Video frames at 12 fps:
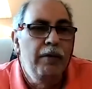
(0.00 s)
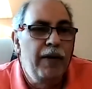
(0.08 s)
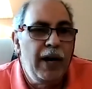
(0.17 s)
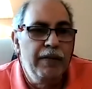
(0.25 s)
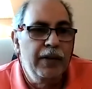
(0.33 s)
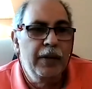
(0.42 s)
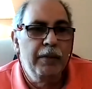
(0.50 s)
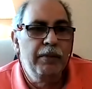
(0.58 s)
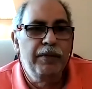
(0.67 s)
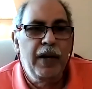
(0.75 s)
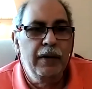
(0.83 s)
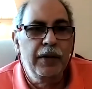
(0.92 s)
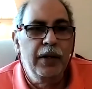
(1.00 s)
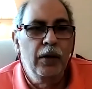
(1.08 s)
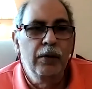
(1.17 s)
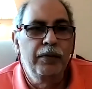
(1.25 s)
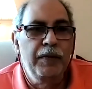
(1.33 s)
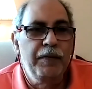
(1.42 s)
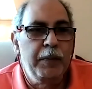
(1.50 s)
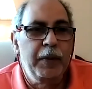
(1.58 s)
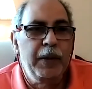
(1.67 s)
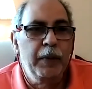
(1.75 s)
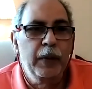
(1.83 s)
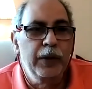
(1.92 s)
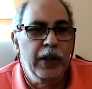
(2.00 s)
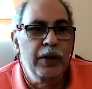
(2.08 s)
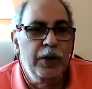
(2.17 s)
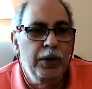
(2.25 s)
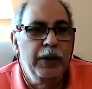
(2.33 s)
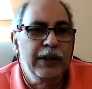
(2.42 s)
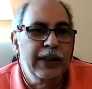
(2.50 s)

500, 50 people, you can do it.